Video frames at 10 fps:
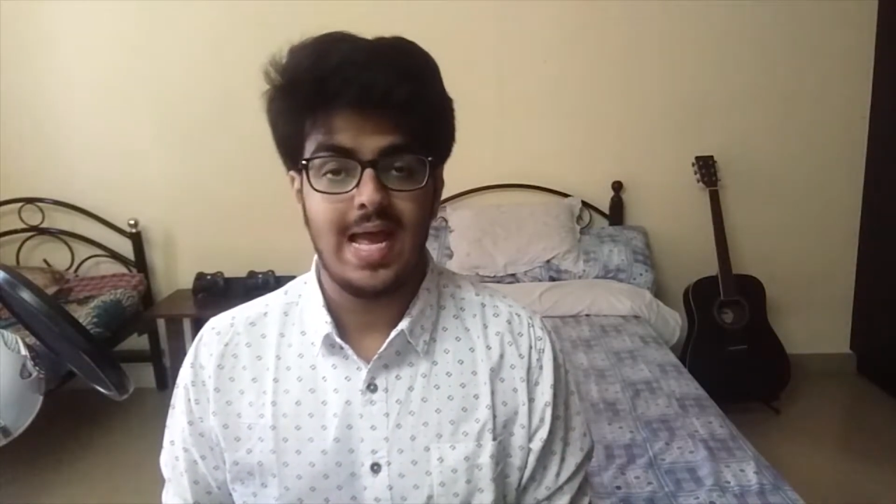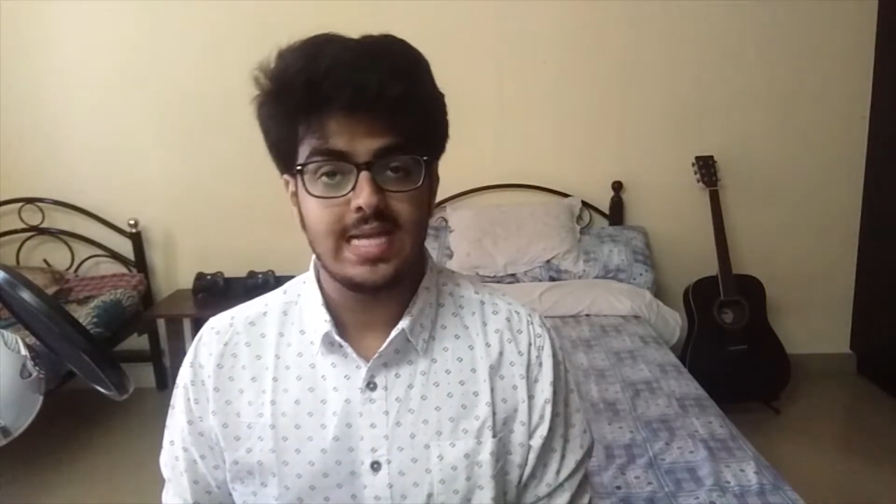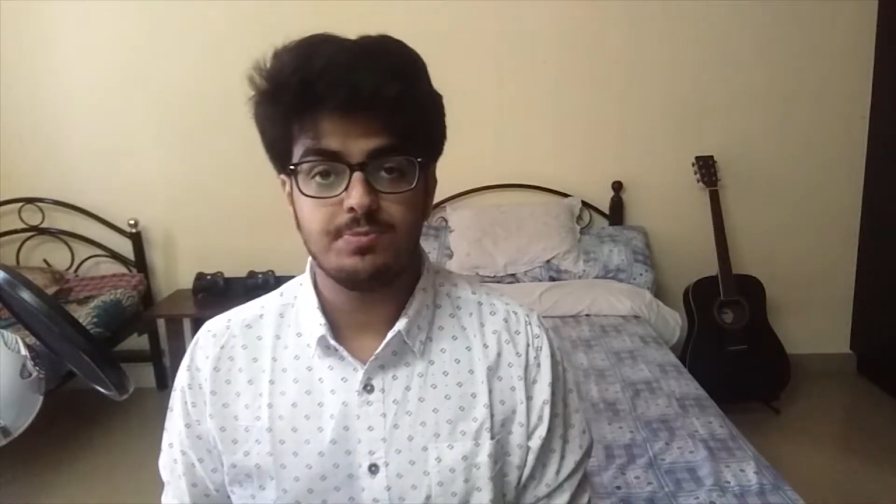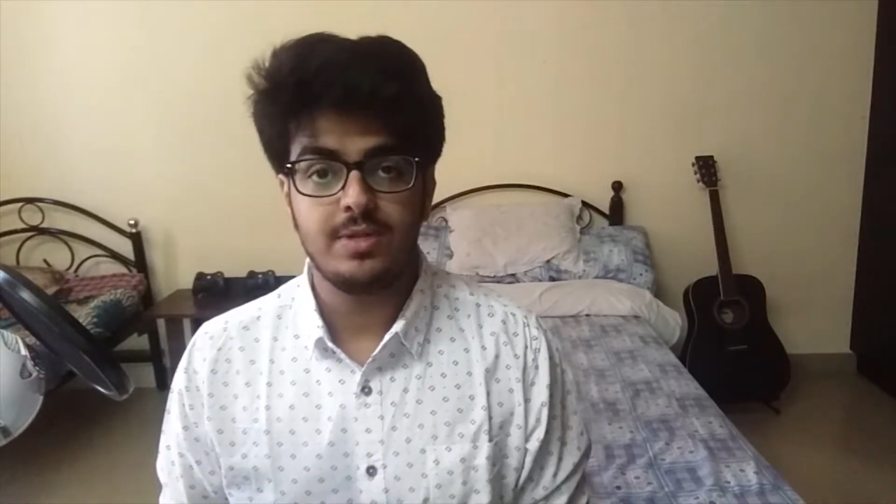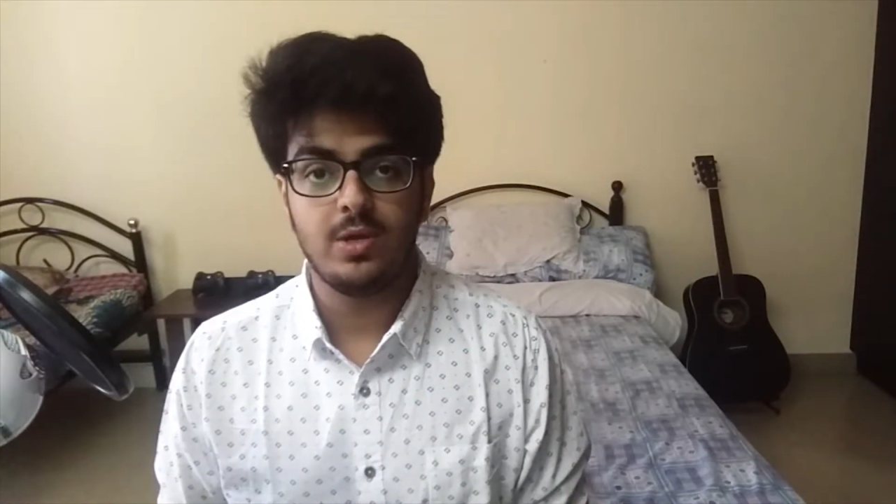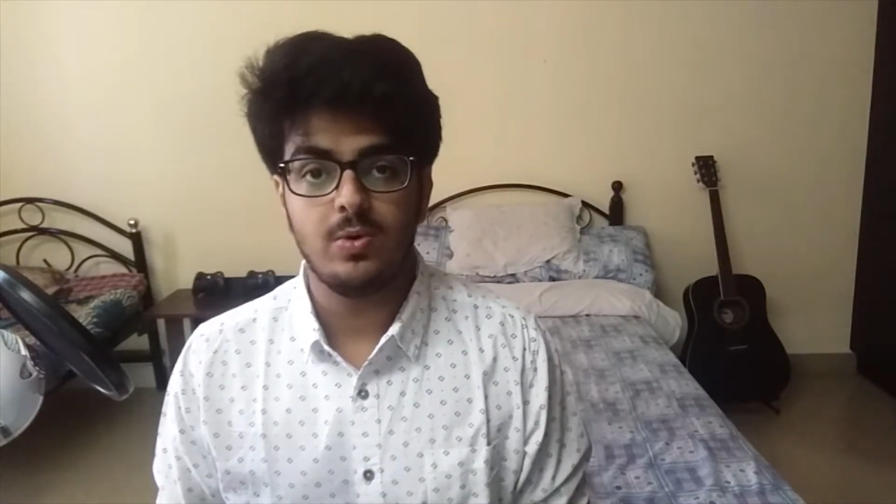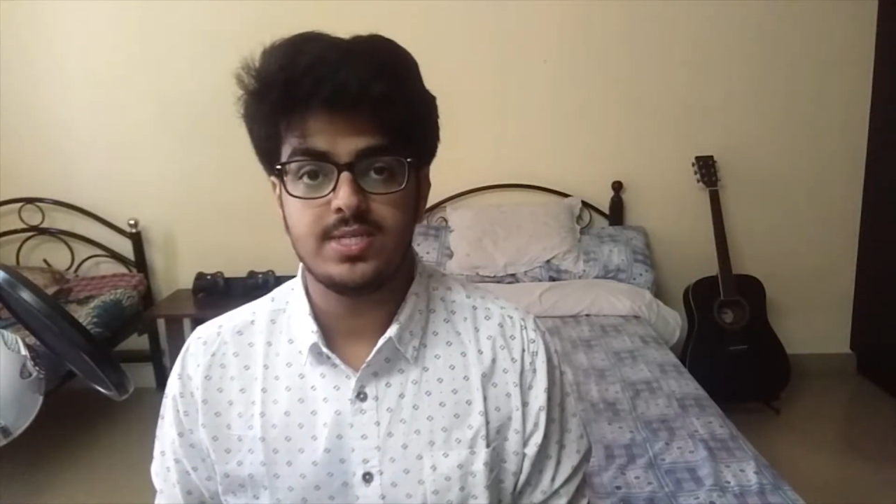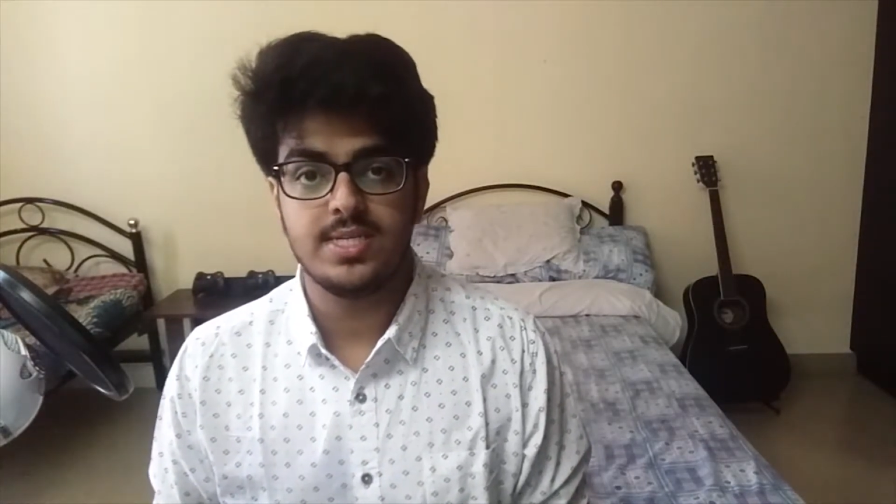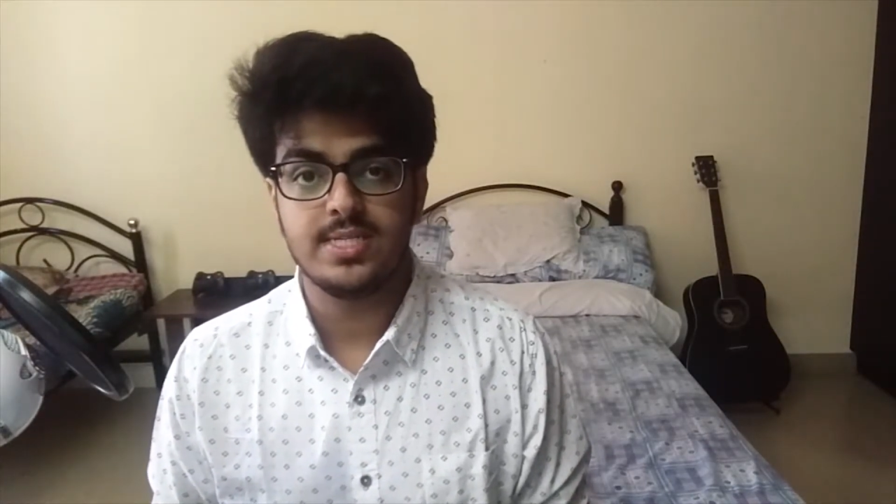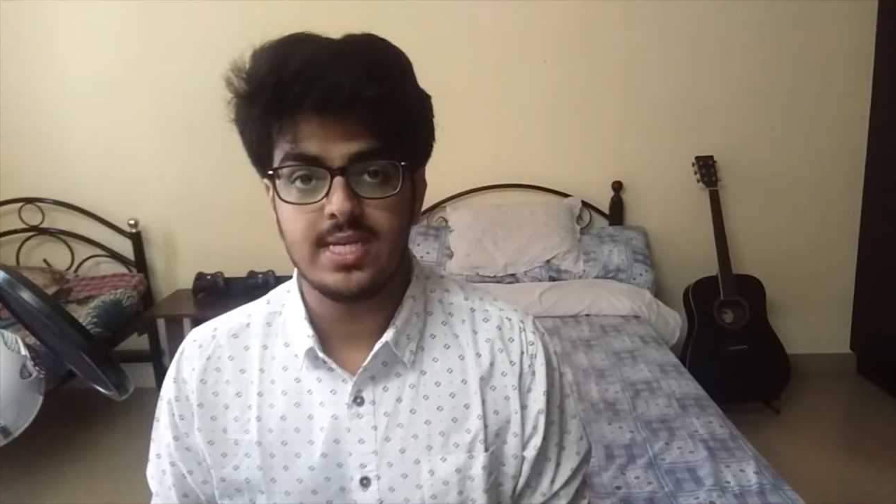as many
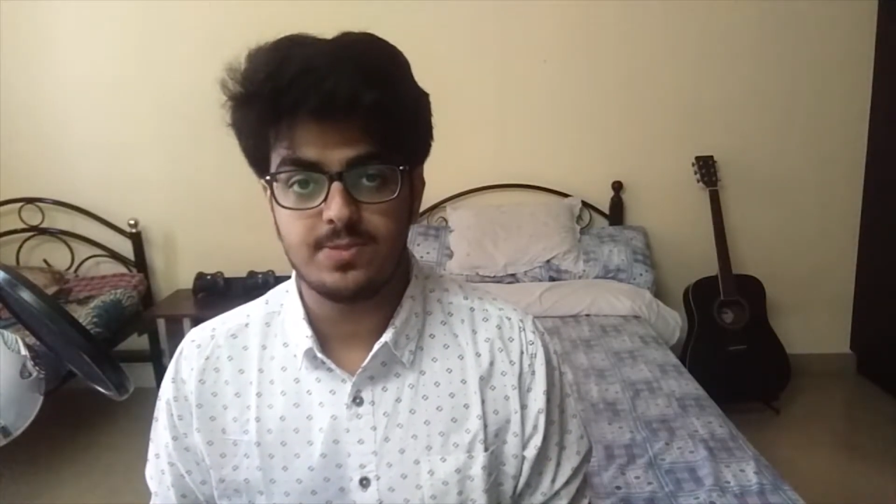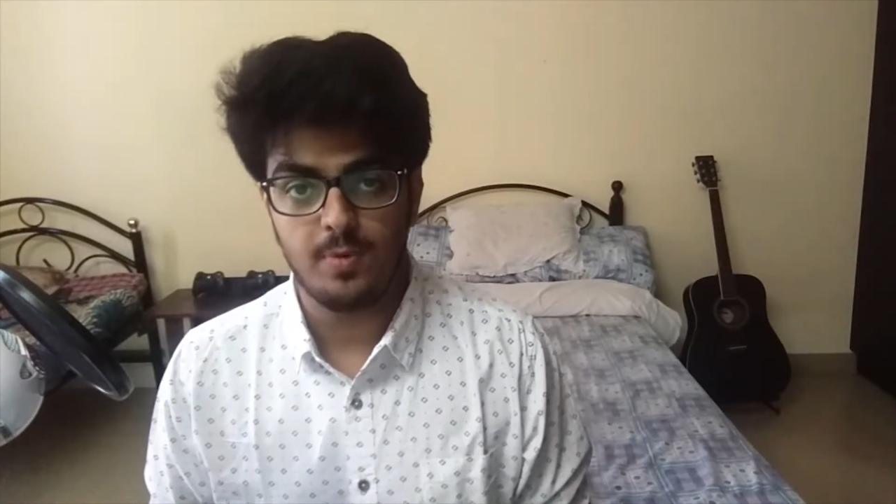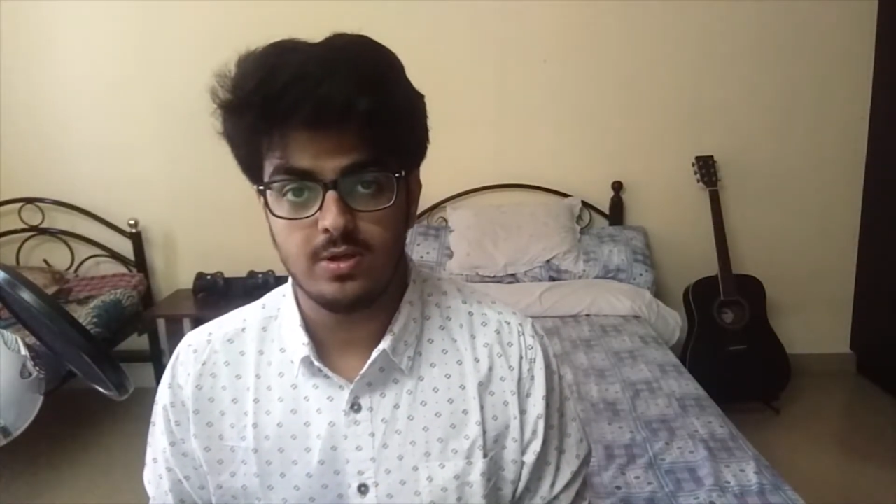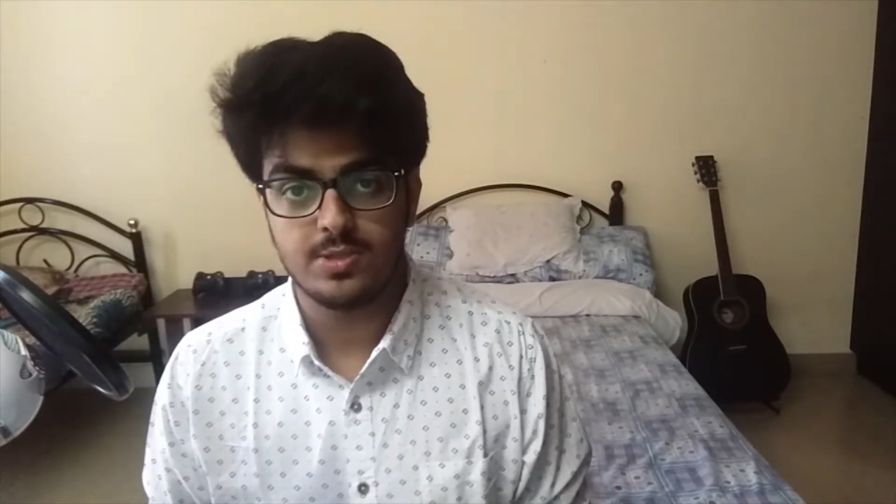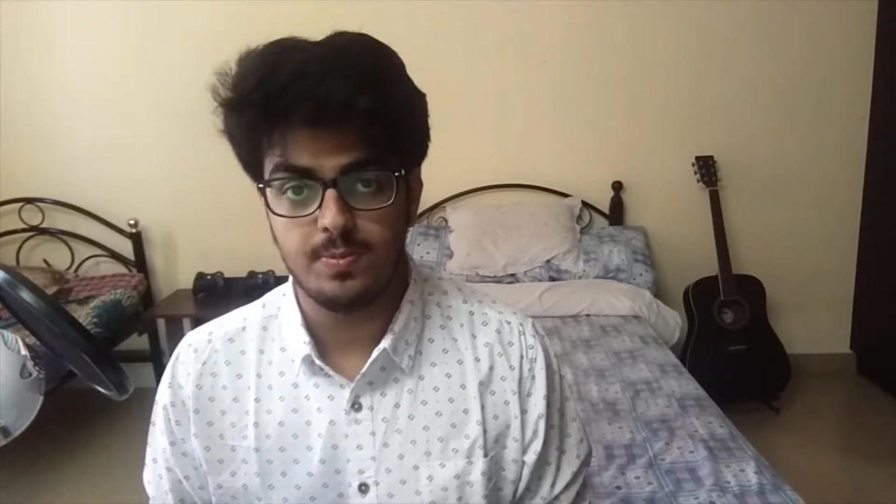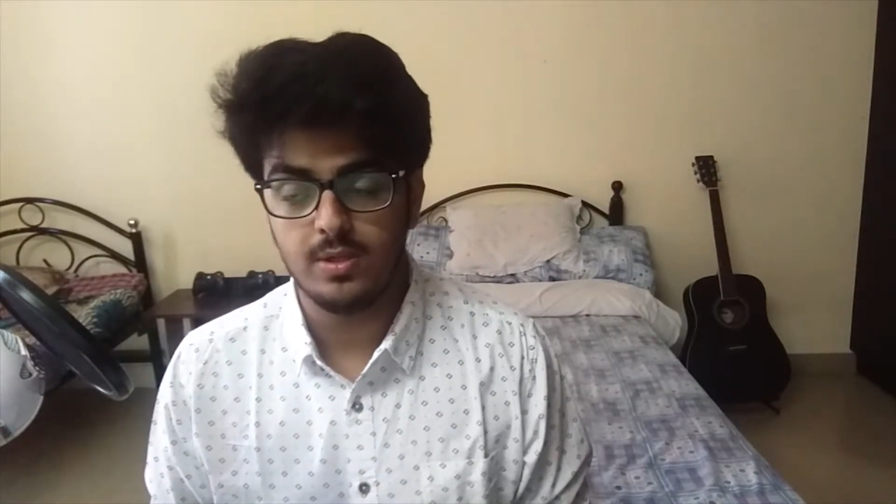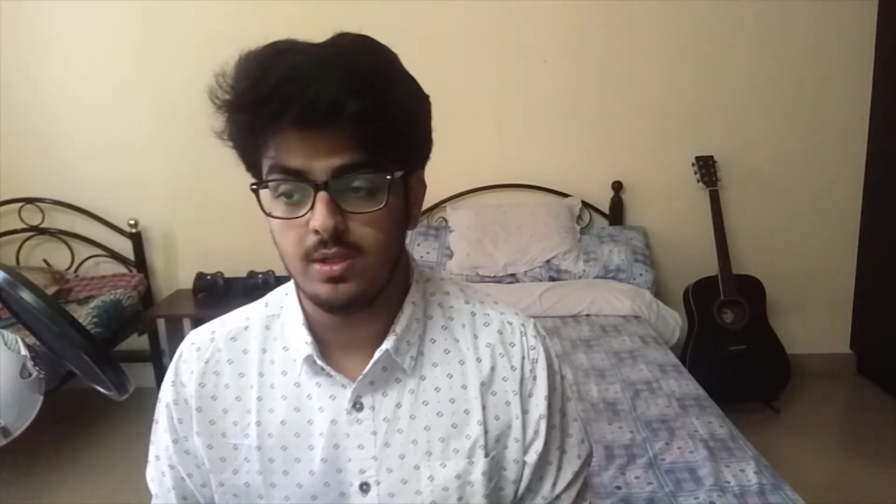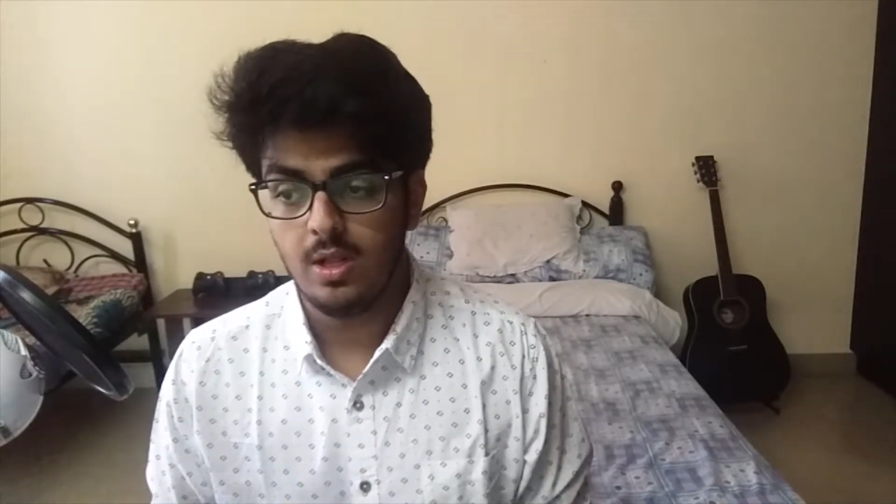questions as possible